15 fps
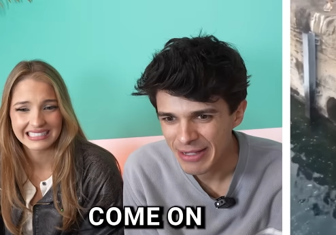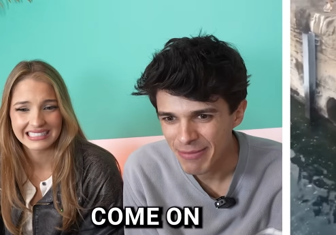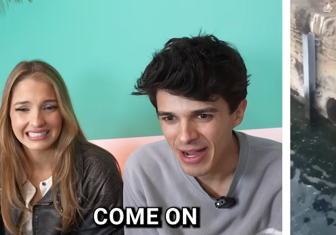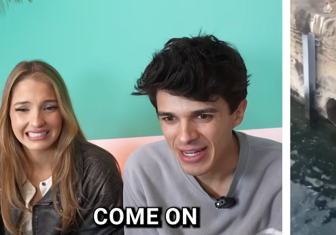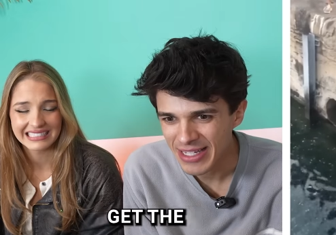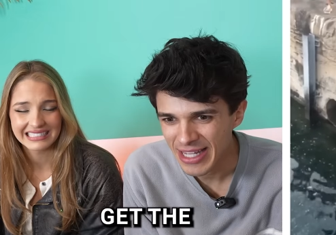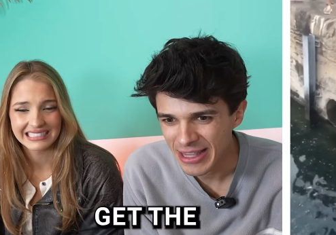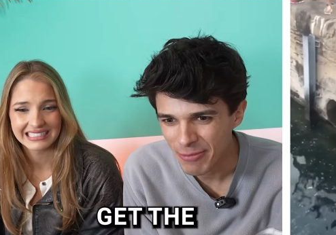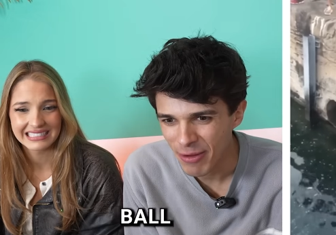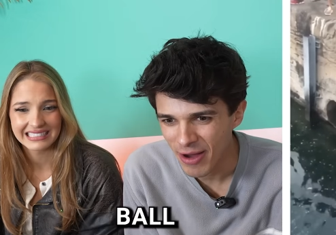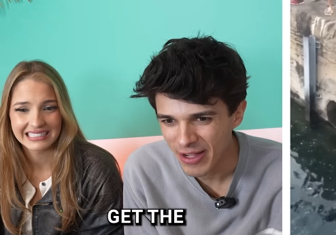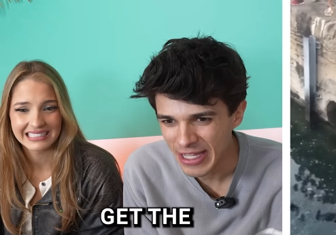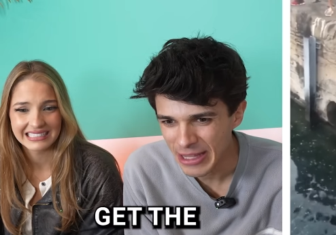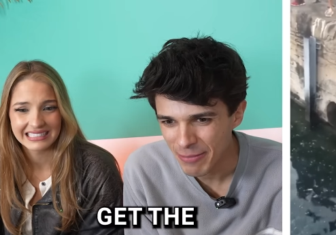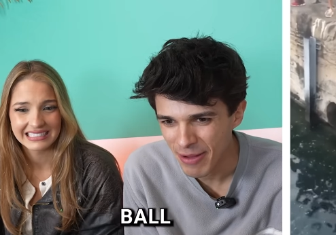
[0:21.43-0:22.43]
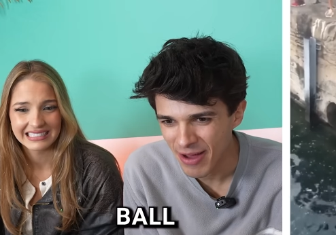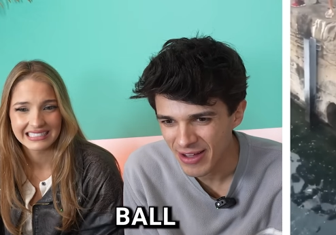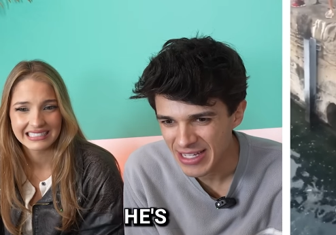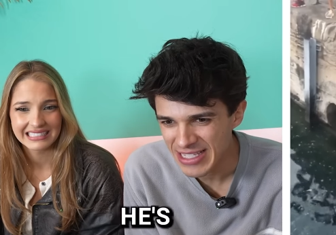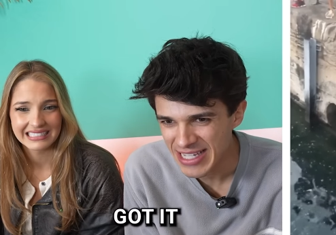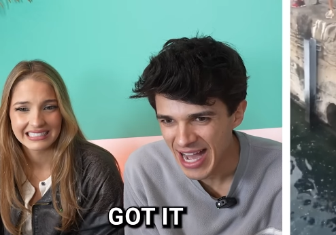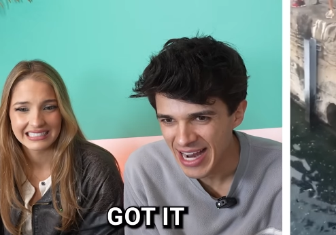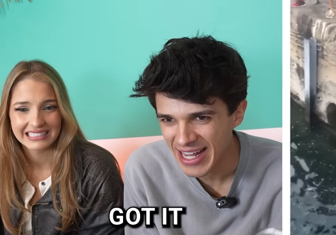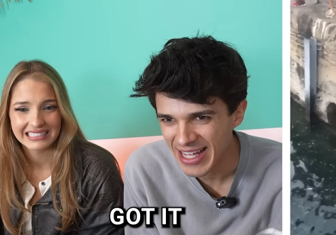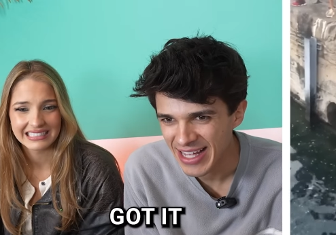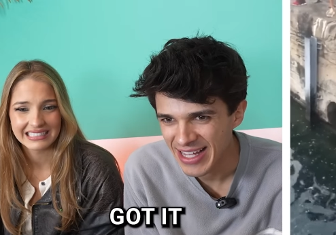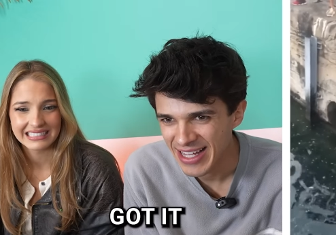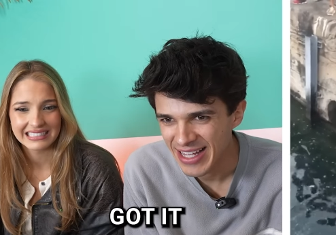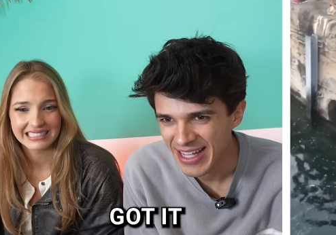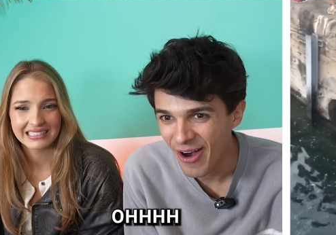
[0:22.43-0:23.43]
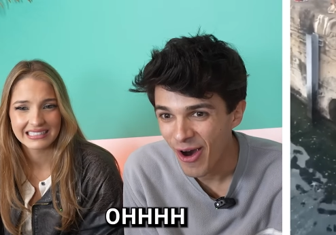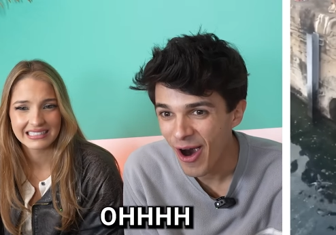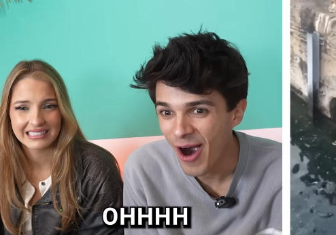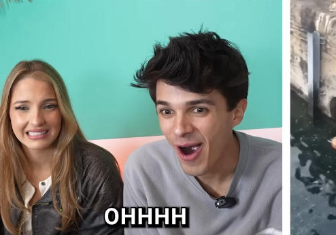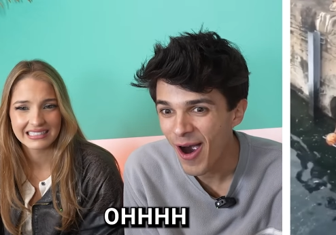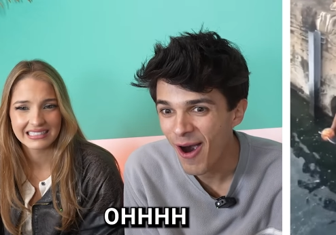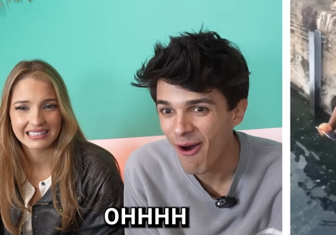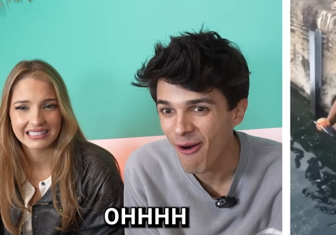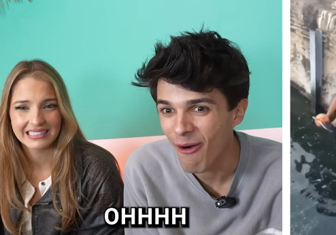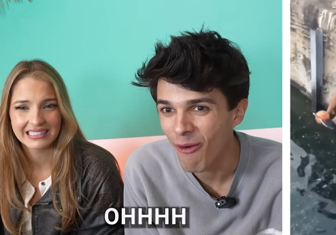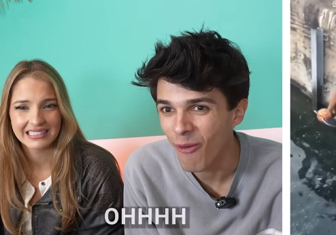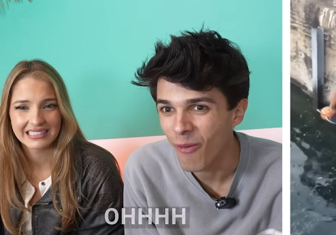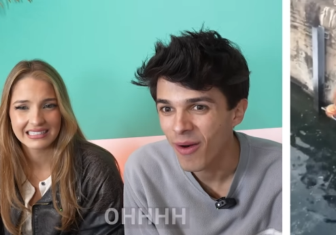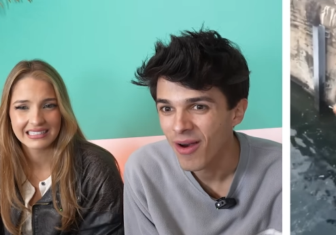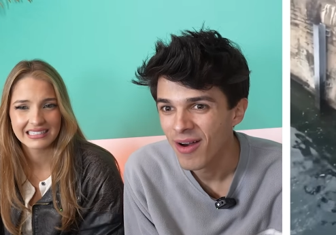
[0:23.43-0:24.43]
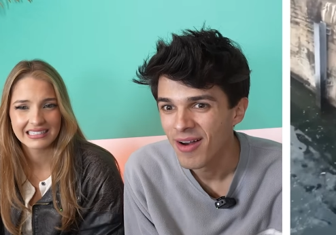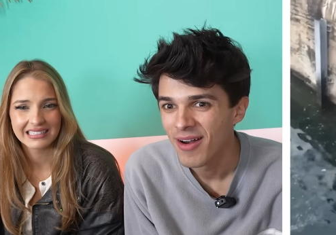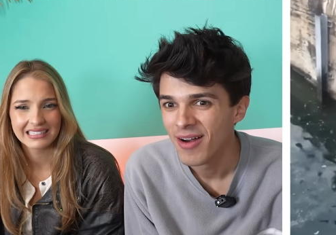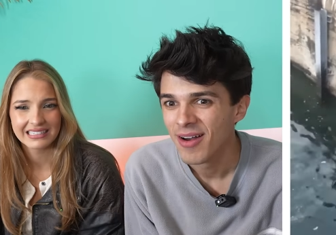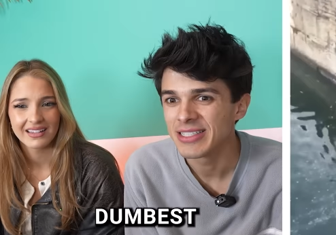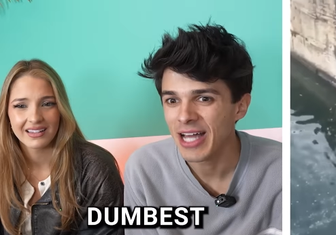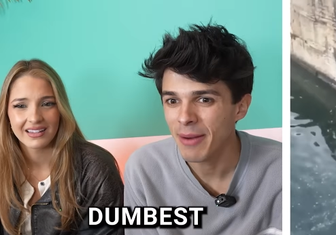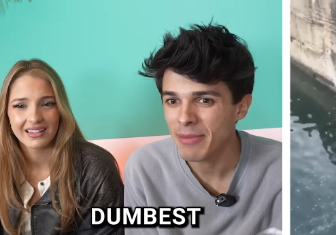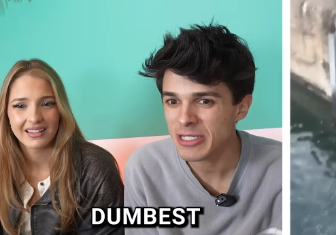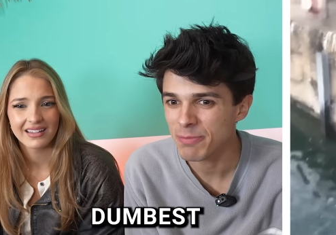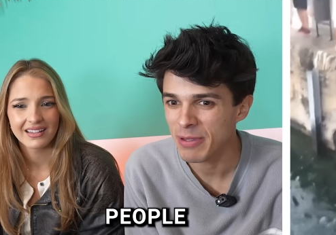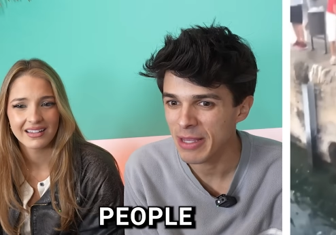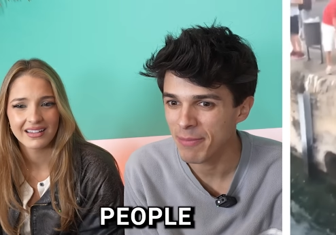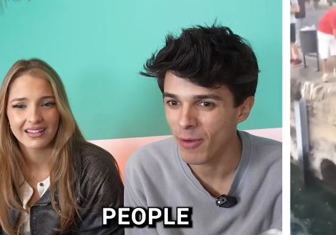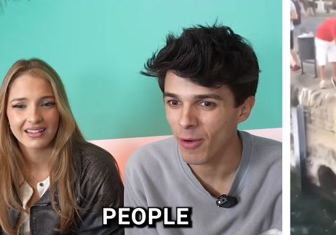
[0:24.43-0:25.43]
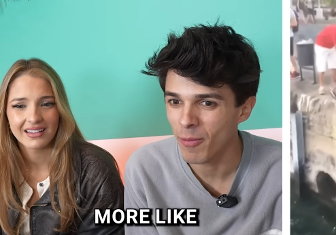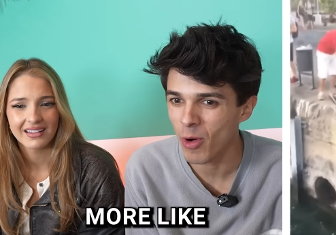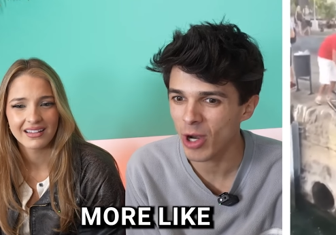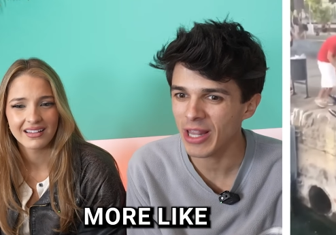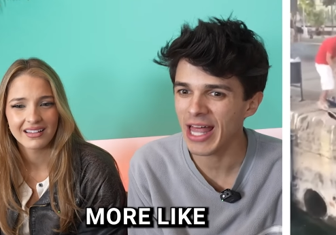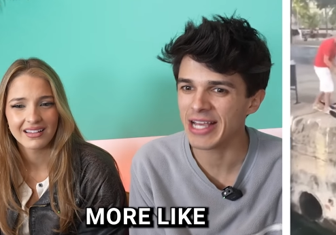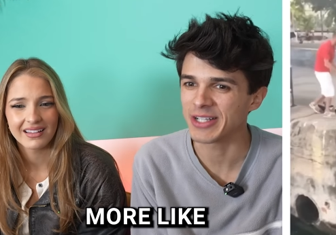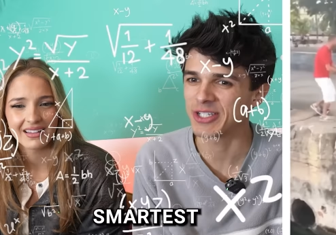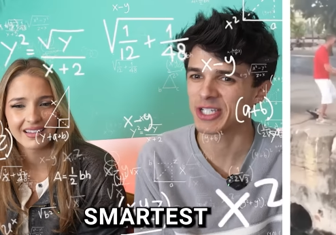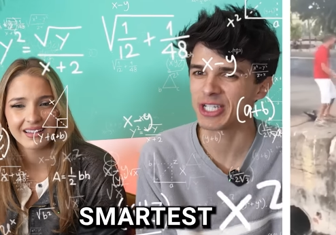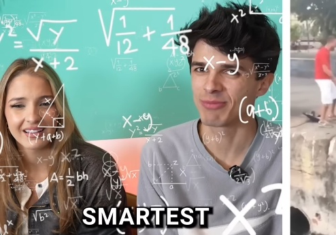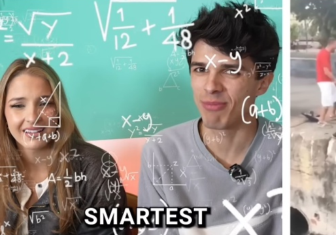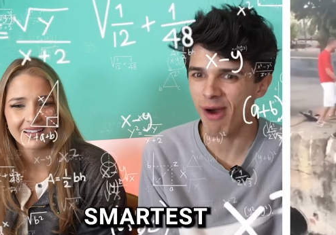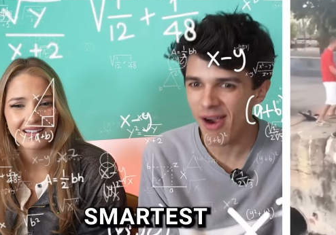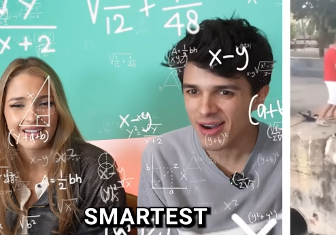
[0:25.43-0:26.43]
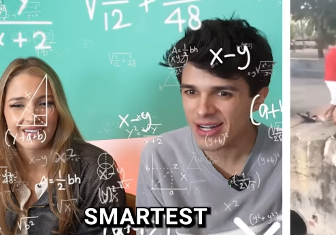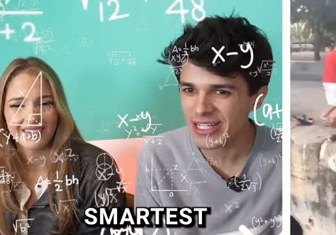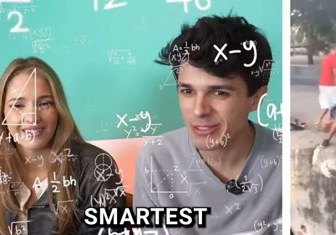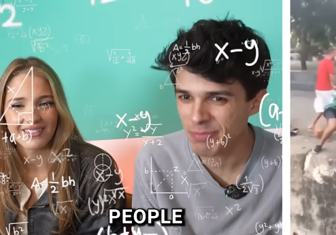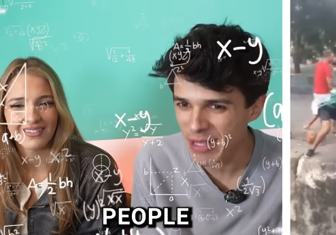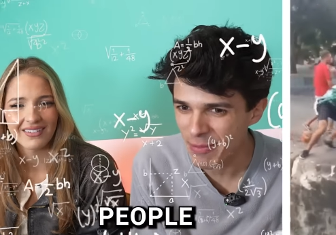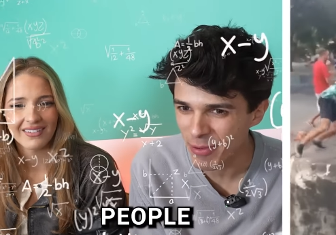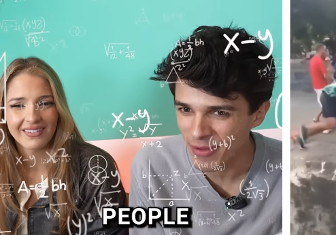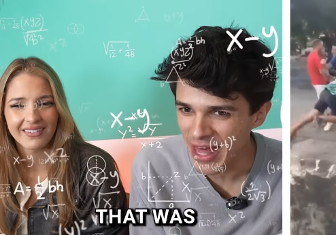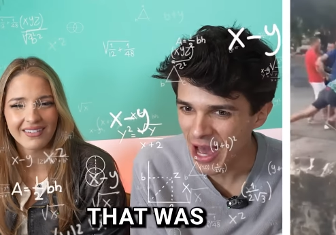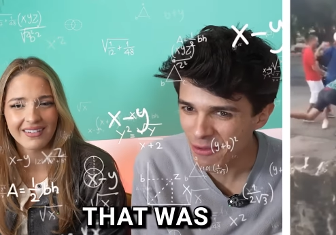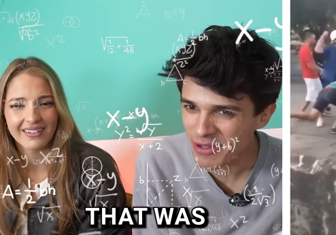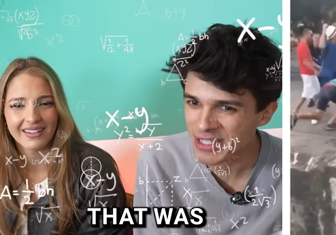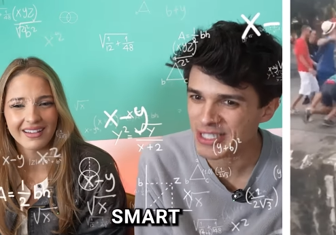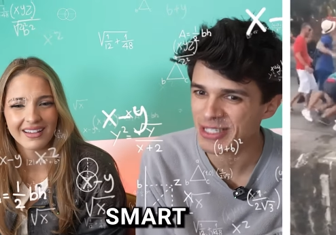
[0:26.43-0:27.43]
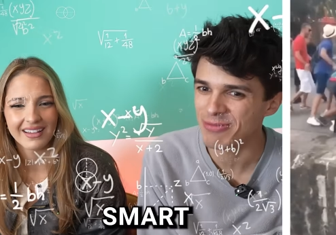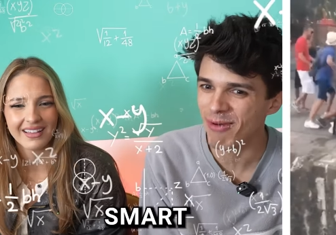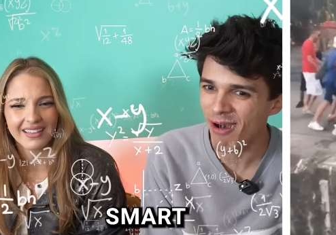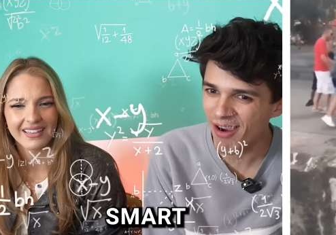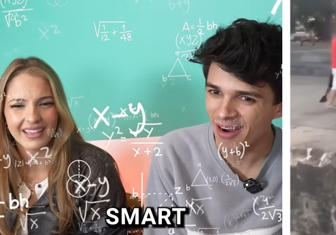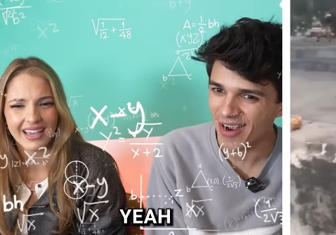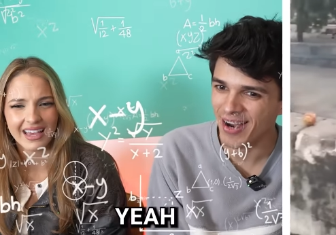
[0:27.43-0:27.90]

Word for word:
Speaker 1: come on, get the ball, get the ball. He's got it. Oh! Dumbest people, more like smartest people. That was smart.